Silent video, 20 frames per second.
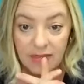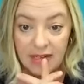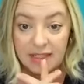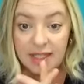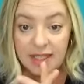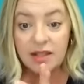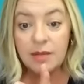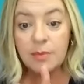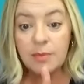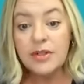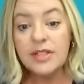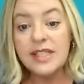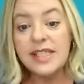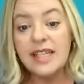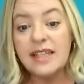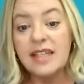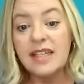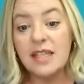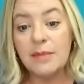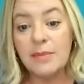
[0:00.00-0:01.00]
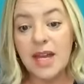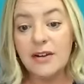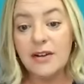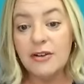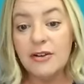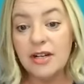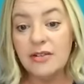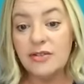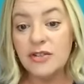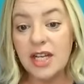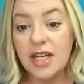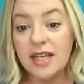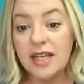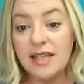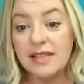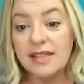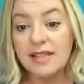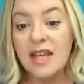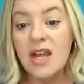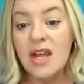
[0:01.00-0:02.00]
Now, the board said that the background
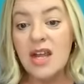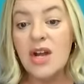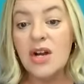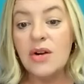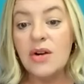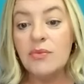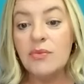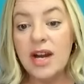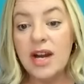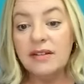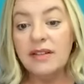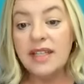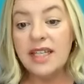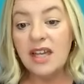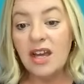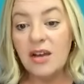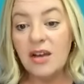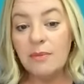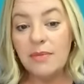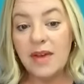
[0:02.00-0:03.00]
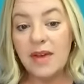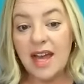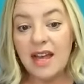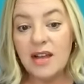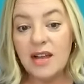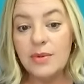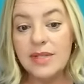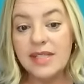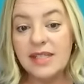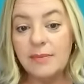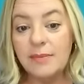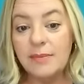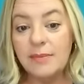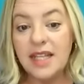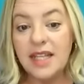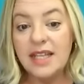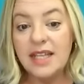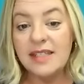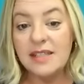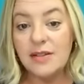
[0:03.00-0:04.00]
checks rarely come back with
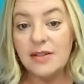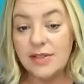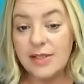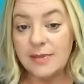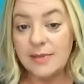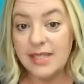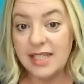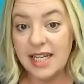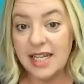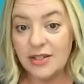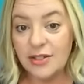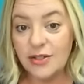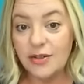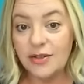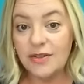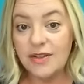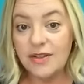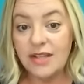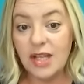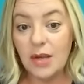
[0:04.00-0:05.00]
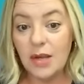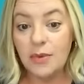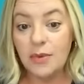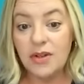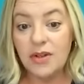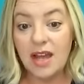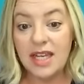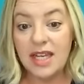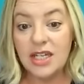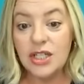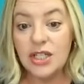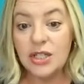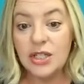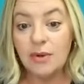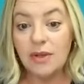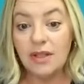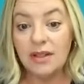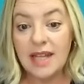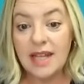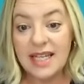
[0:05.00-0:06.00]
something so substantial that they will not
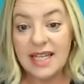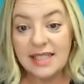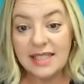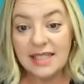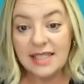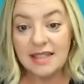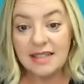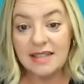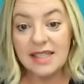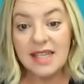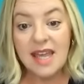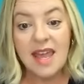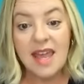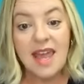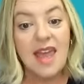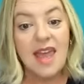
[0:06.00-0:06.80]
issue a license.